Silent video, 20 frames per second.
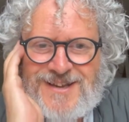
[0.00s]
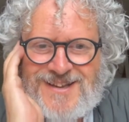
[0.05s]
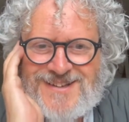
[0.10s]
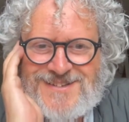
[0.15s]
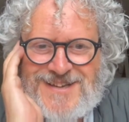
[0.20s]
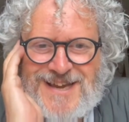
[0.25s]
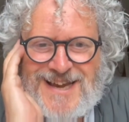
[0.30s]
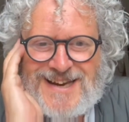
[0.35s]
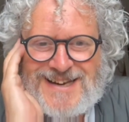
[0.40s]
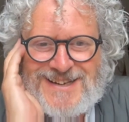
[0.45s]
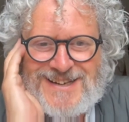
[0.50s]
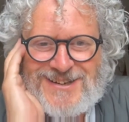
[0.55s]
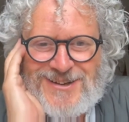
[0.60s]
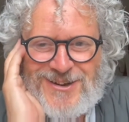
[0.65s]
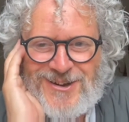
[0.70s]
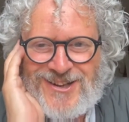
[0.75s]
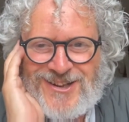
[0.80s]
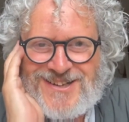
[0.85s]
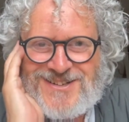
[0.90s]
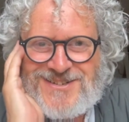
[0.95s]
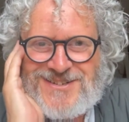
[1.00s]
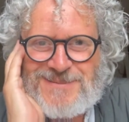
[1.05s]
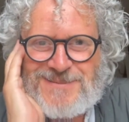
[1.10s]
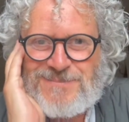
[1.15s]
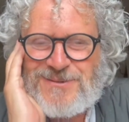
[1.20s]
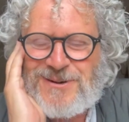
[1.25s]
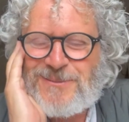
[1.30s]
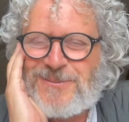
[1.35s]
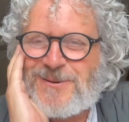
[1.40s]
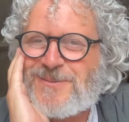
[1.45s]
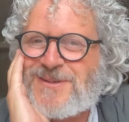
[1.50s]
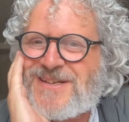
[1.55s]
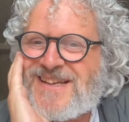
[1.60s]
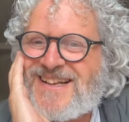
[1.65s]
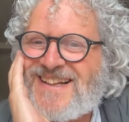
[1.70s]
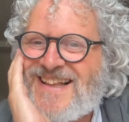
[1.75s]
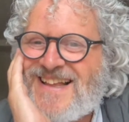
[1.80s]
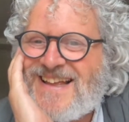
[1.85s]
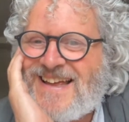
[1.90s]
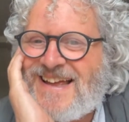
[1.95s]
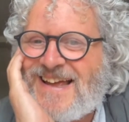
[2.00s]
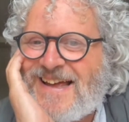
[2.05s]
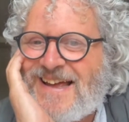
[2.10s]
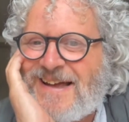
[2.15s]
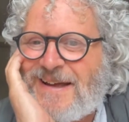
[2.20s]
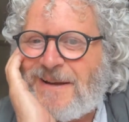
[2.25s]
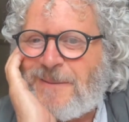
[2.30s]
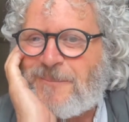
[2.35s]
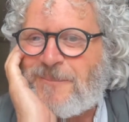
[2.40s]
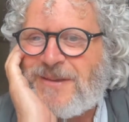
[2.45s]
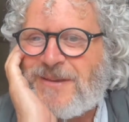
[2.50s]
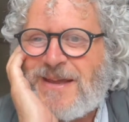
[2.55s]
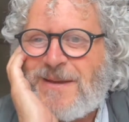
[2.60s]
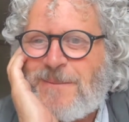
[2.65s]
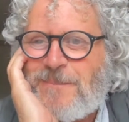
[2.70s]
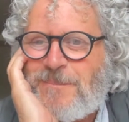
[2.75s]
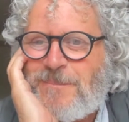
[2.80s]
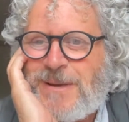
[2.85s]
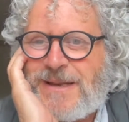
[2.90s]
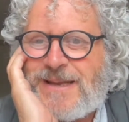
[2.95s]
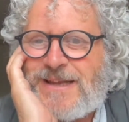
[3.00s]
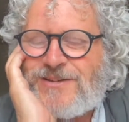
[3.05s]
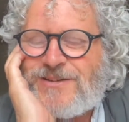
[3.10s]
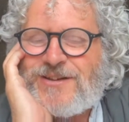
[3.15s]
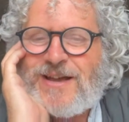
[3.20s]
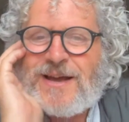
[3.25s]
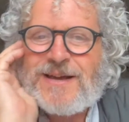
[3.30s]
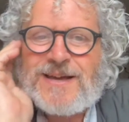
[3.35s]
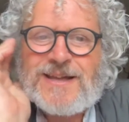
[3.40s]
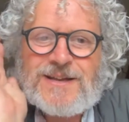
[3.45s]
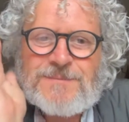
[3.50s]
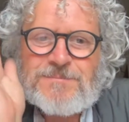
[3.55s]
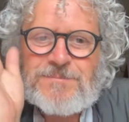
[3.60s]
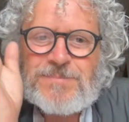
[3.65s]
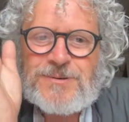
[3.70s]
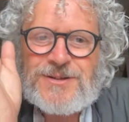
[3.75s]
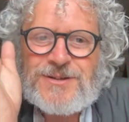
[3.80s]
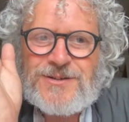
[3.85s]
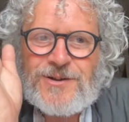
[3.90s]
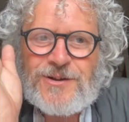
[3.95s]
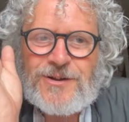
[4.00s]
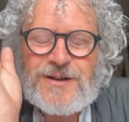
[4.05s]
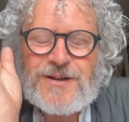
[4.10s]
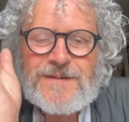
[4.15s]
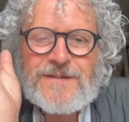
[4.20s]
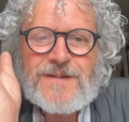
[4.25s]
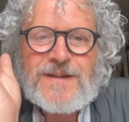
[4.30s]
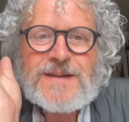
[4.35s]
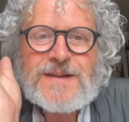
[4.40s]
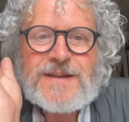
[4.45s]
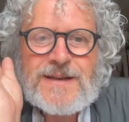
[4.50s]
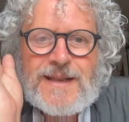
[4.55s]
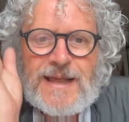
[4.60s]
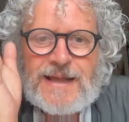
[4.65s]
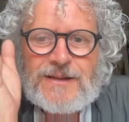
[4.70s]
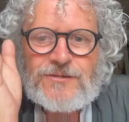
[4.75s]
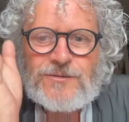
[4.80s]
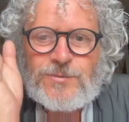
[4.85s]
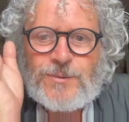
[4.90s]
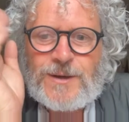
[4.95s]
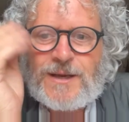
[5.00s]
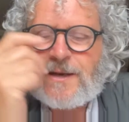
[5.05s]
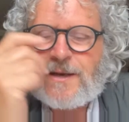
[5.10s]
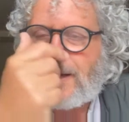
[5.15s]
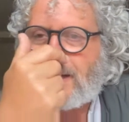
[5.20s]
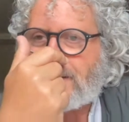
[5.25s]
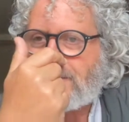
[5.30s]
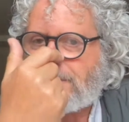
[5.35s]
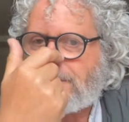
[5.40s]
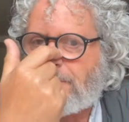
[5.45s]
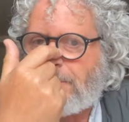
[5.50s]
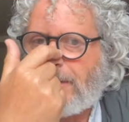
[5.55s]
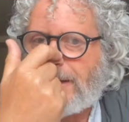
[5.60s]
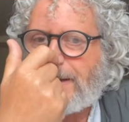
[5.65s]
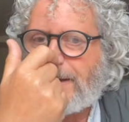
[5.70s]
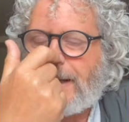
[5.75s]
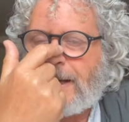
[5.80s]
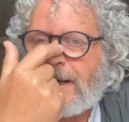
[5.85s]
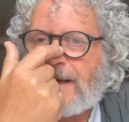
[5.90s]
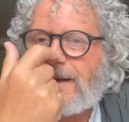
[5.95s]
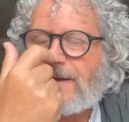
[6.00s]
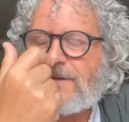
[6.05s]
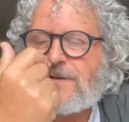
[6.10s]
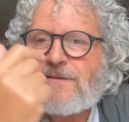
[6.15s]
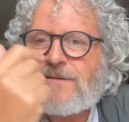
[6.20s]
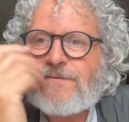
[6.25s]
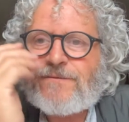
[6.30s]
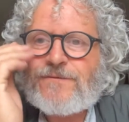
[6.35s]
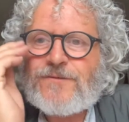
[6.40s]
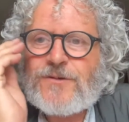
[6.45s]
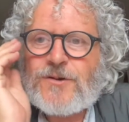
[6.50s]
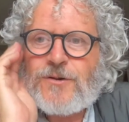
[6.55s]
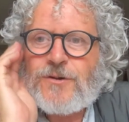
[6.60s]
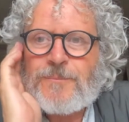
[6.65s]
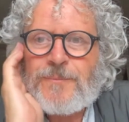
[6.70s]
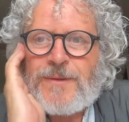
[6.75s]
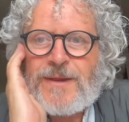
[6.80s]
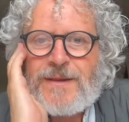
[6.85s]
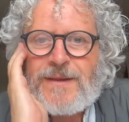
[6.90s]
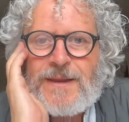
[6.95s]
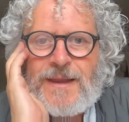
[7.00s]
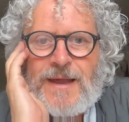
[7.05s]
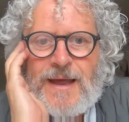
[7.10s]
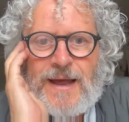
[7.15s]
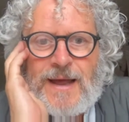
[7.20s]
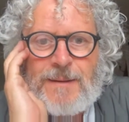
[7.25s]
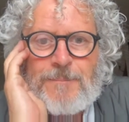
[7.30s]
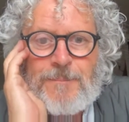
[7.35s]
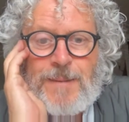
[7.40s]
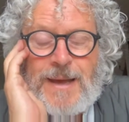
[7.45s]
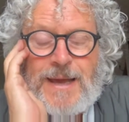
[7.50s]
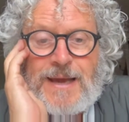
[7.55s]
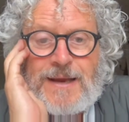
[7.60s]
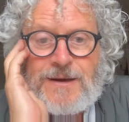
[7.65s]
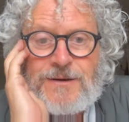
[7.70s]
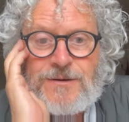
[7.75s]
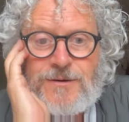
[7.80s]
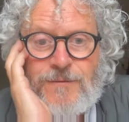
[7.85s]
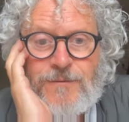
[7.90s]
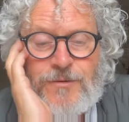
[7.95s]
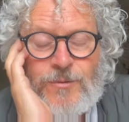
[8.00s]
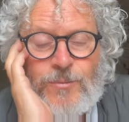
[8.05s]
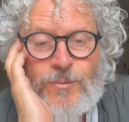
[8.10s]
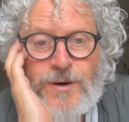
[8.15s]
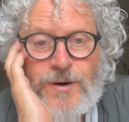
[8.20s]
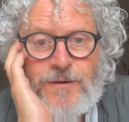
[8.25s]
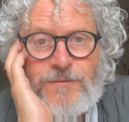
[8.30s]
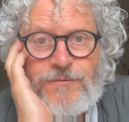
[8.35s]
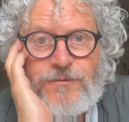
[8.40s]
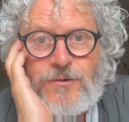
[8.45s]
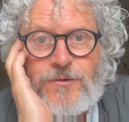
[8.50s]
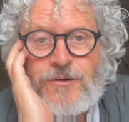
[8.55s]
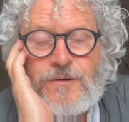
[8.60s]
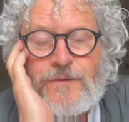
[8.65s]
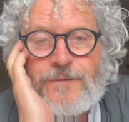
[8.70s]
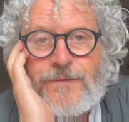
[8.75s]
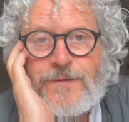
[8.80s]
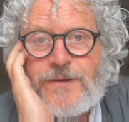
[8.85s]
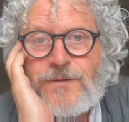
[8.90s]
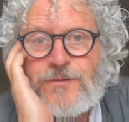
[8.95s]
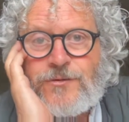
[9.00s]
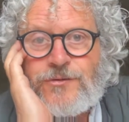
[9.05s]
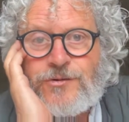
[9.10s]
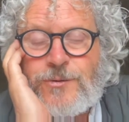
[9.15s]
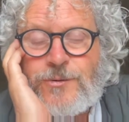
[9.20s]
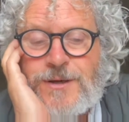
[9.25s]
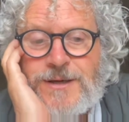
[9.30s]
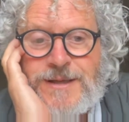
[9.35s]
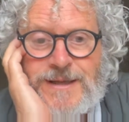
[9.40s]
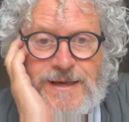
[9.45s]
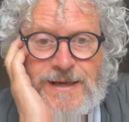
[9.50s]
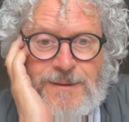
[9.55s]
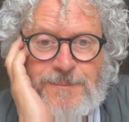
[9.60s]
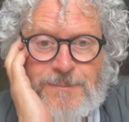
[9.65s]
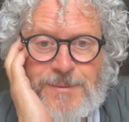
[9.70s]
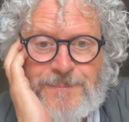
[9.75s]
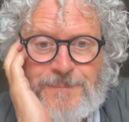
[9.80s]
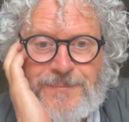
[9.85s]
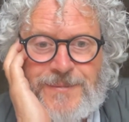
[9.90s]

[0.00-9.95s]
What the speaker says: technology problems, but I'm going to put it on next week, next Monday, and it's a film I made of the wonderful Druid camp